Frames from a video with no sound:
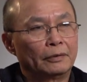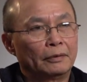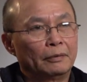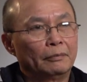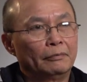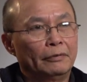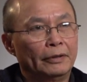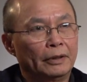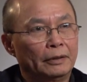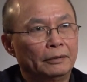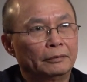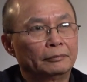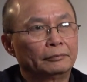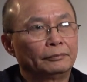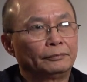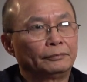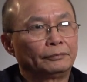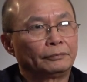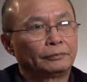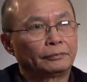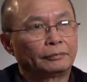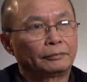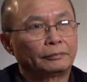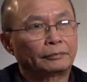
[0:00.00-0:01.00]
So
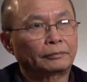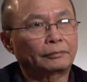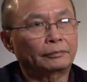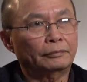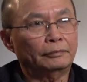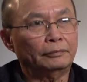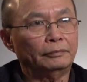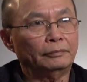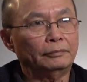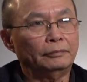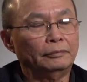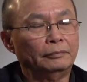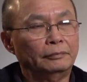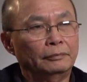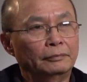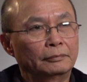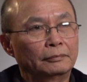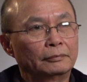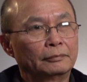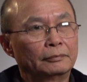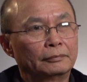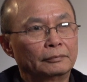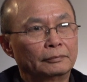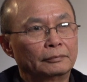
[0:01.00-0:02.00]
Winnipeg to
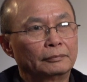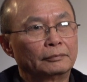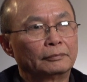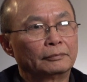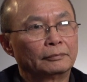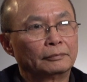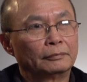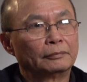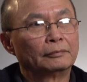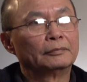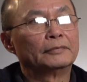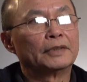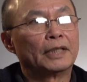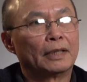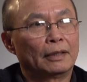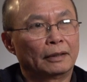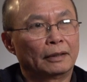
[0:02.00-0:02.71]
Toronto for 12 years.